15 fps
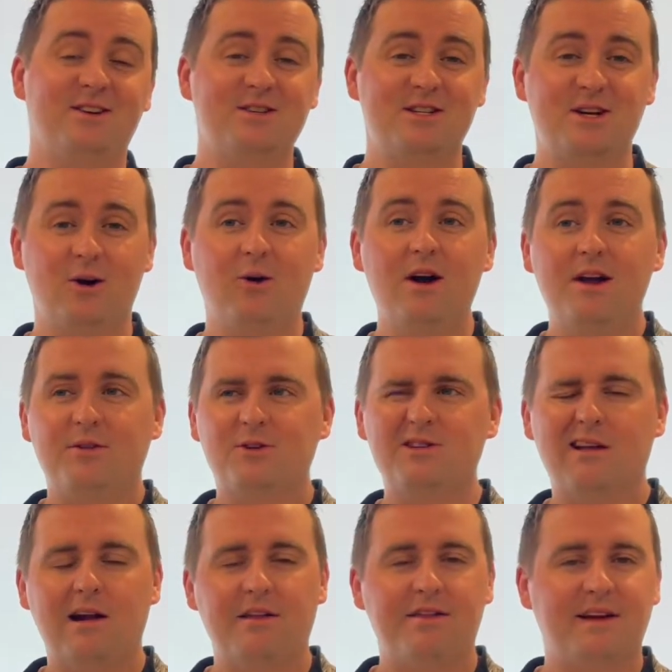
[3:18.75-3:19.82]
So there's a
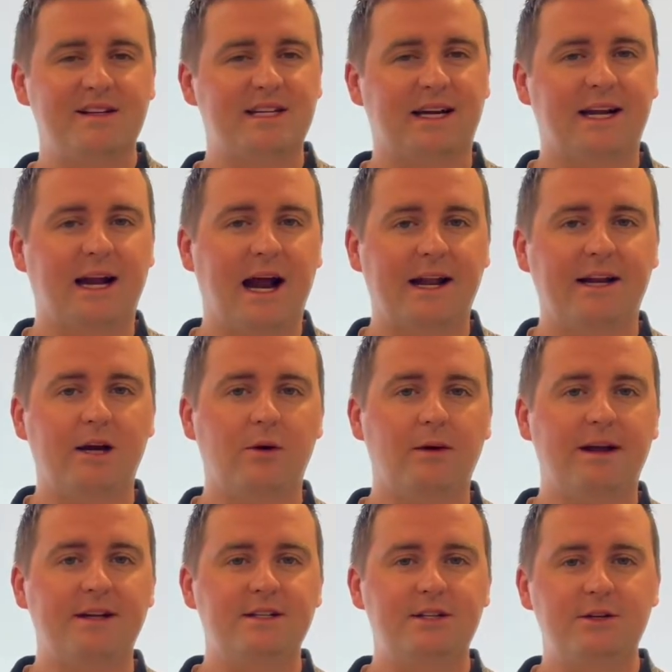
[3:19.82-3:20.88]
lot of things that can kind of go
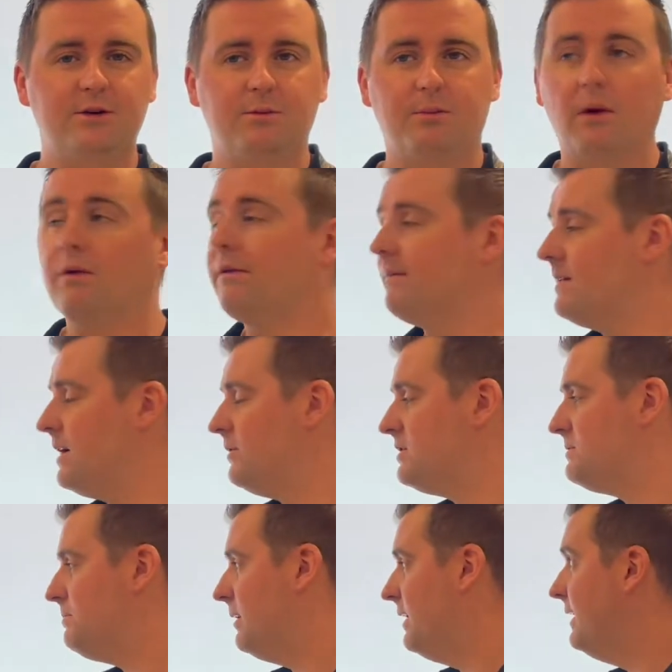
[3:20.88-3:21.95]
into both of those,
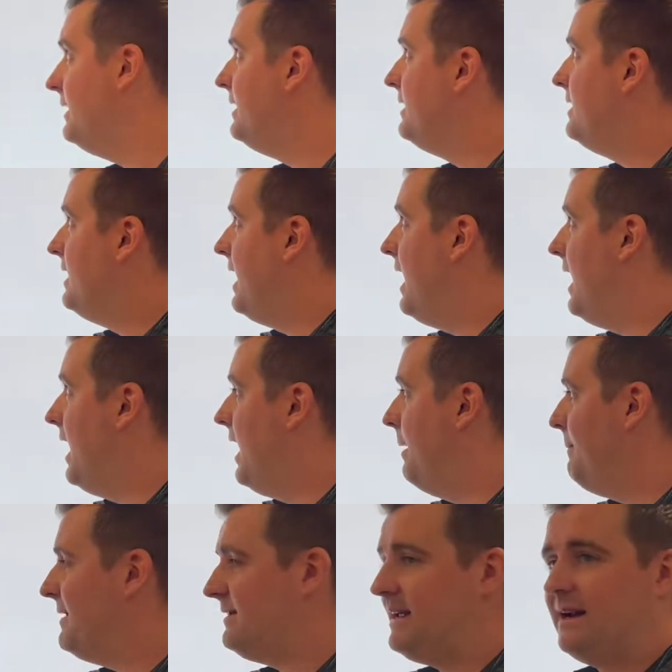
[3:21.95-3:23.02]
but
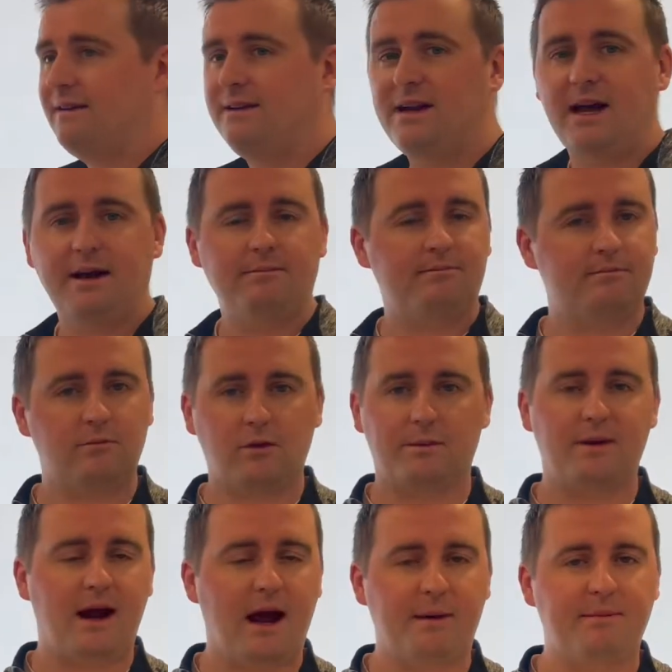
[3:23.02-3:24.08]
at the end of the day, we're
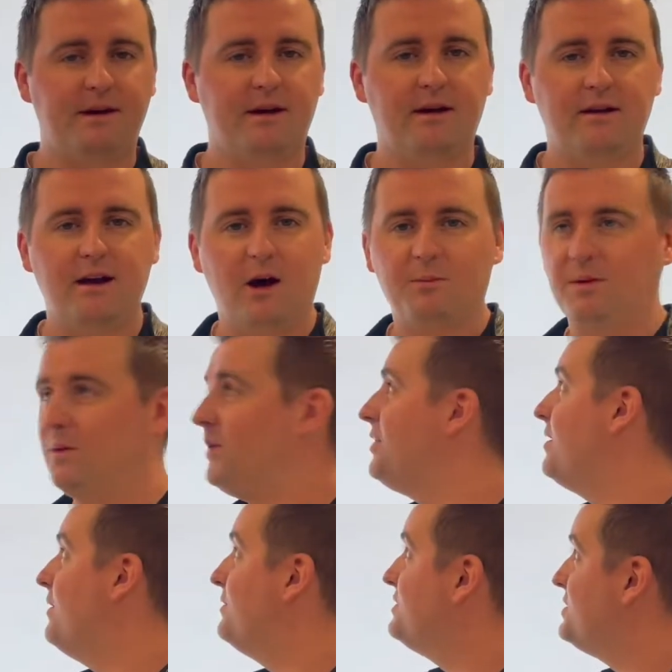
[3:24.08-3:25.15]
be happy to help you with
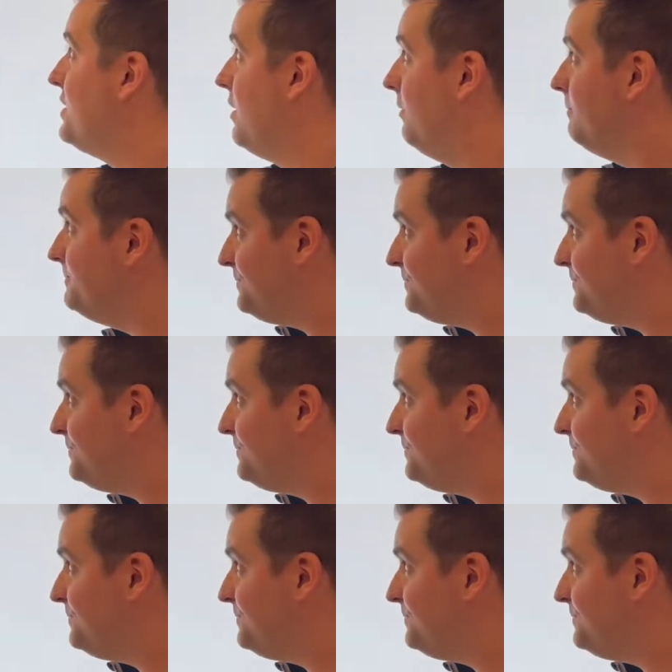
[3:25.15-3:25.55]
those. So